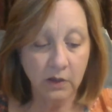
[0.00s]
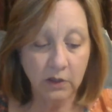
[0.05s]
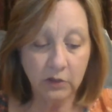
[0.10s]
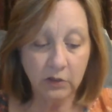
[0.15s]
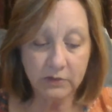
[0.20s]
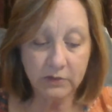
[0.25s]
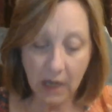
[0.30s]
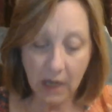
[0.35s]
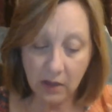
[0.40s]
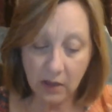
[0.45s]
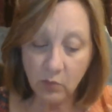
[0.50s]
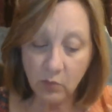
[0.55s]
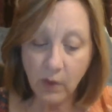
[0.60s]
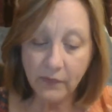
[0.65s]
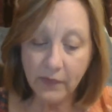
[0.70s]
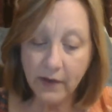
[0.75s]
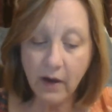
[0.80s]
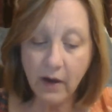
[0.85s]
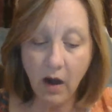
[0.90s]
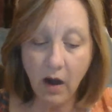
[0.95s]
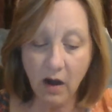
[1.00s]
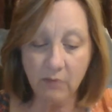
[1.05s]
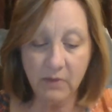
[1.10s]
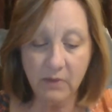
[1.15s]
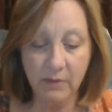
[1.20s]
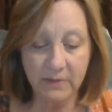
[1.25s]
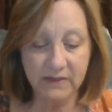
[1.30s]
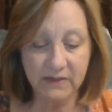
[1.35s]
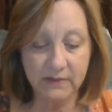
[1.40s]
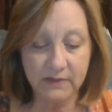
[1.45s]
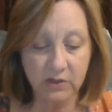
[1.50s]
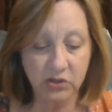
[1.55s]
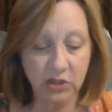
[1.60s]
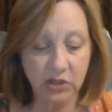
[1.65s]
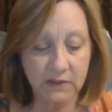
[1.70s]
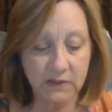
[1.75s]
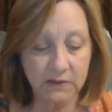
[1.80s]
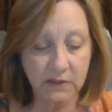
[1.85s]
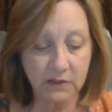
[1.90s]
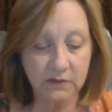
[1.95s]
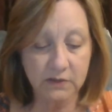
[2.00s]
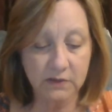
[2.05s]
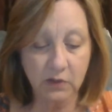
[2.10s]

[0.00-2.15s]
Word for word: You tell her what they are, Mummy suggested.